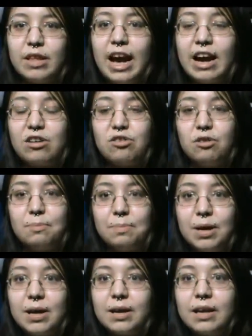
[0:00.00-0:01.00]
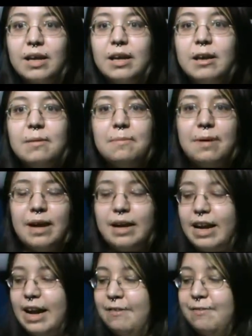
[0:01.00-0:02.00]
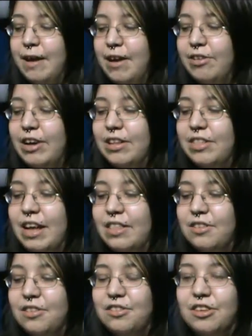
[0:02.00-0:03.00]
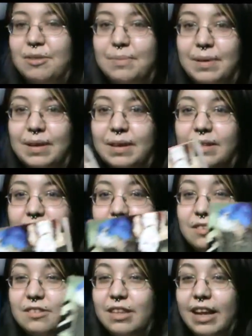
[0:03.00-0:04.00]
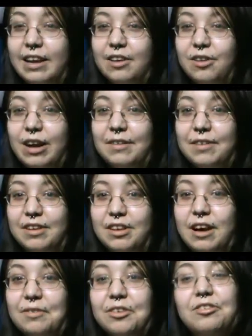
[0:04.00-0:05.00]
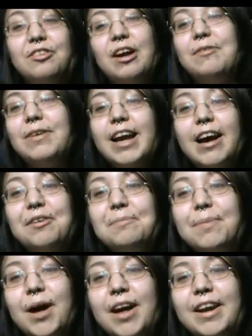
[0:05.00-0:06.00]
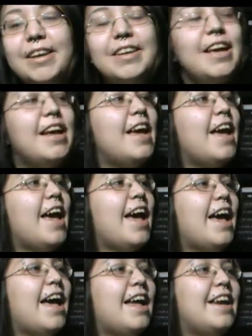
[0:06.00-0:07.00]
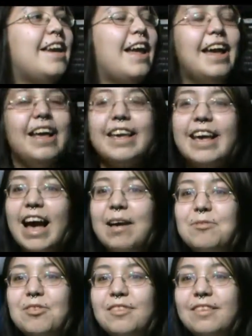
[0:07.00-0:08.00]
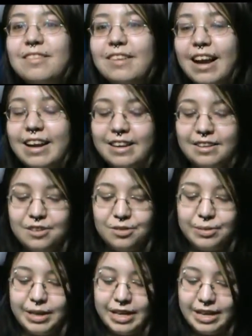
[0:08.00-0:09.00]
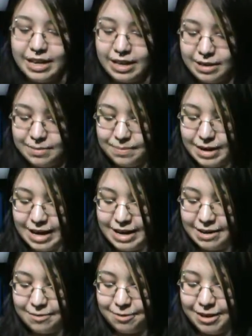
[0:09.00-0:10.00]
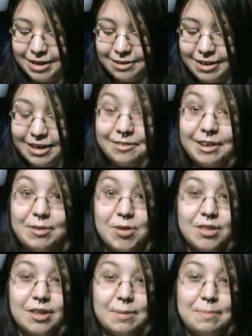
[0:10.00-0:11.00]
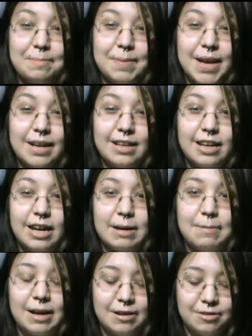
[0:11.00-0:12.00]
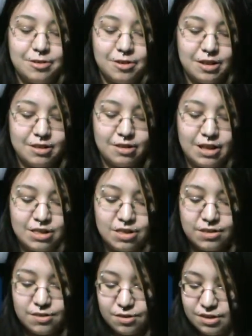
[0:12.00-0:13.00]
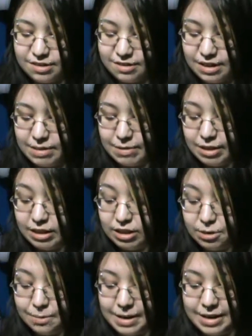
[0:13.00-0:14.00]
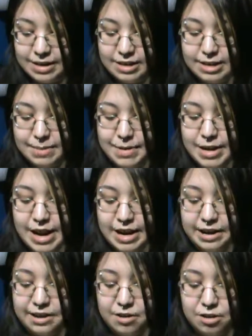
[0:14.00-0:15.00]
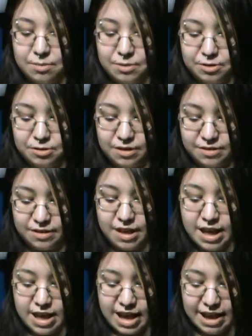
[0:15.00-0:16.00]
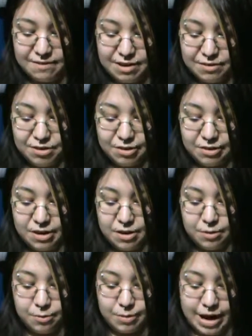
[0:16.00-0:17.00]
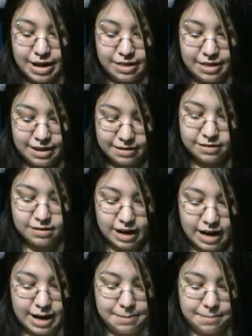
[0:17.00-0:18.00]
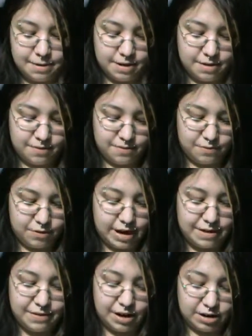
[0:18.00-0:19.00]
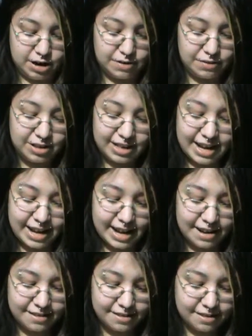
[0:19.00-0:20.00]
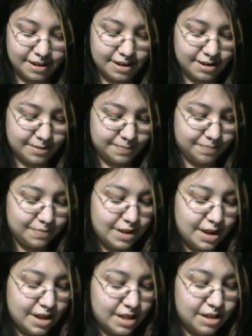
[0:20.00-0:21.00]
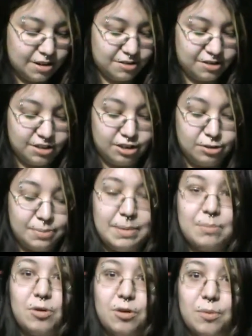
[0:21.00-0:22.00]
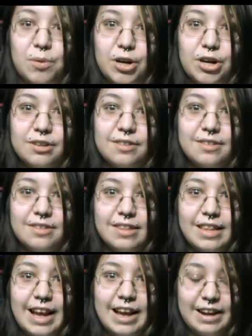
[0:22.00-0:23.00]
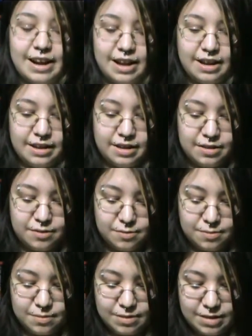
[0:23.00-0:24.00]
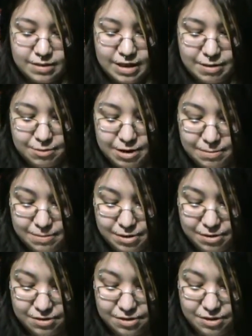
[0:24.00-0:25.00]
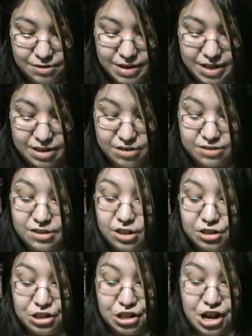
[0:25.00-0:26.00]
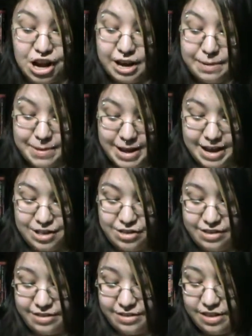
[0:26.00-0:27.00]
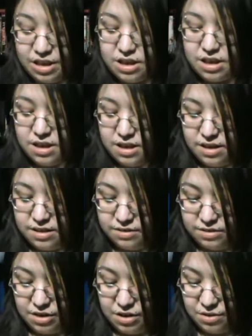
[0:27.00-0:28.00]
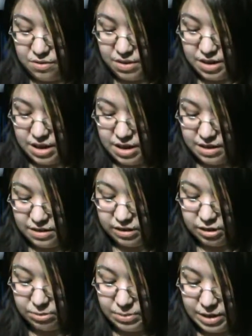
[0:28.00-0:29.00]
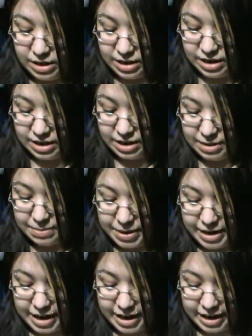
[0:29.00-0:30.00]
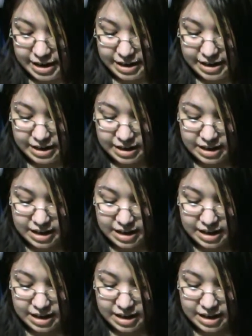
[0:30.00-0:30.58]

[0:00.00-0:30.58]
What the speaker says: actual book, but I found out that there's like a graphic novel, so I went out and bought it. And yeah, I'm just excited to read it. I didn't read it right away once I picked it up. I don't know, it just sort of seems a little bit intimidating almost because I've never read this type of graphic novel, I guess. There's a little bit more words than what I'm used to, and there's a lot of pages, so it's a little bit intimidating,